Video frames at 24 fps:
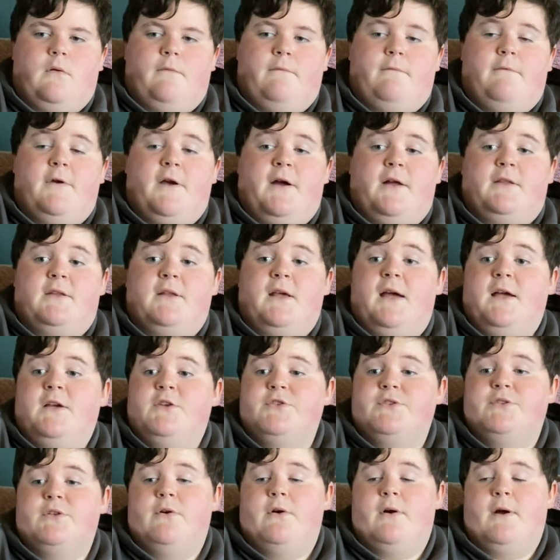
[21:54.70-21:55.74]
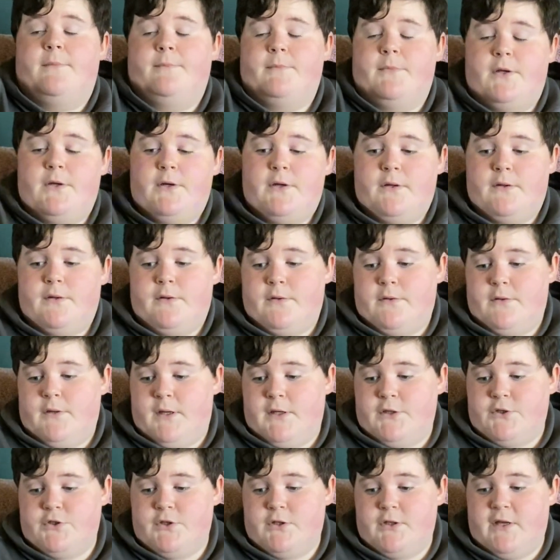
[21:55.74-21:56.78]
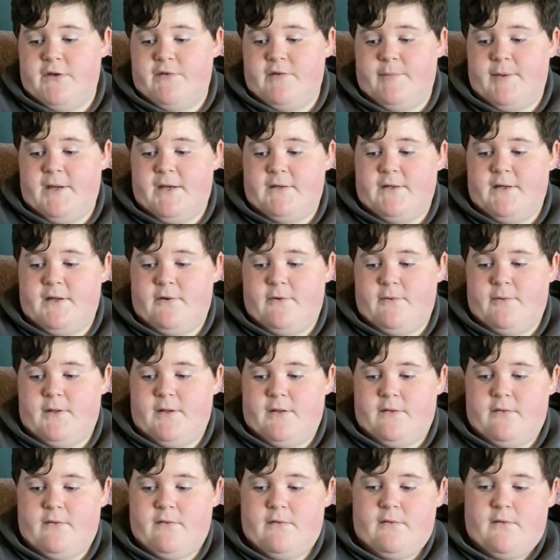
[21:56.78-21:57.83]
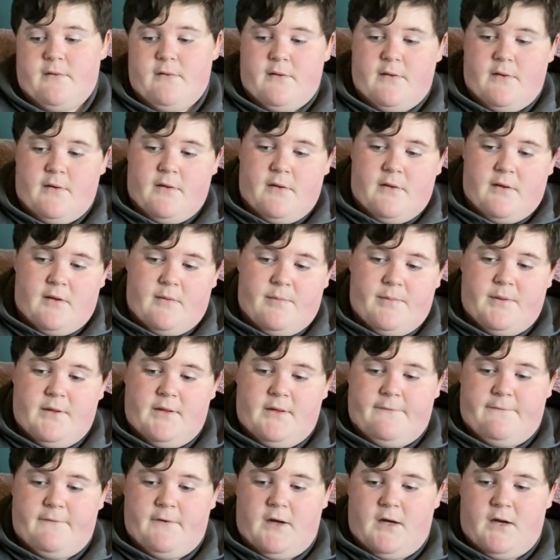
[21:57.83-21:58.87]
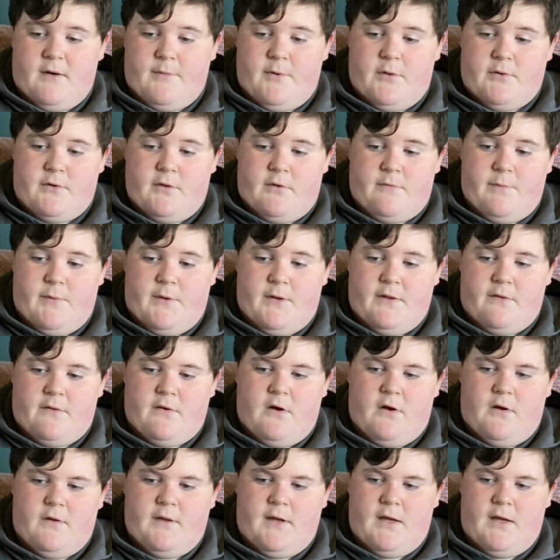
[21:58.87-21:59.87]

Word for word: Forgot to, actually no, I'm gonna, I should give it back now because completely forgot about this, but it's called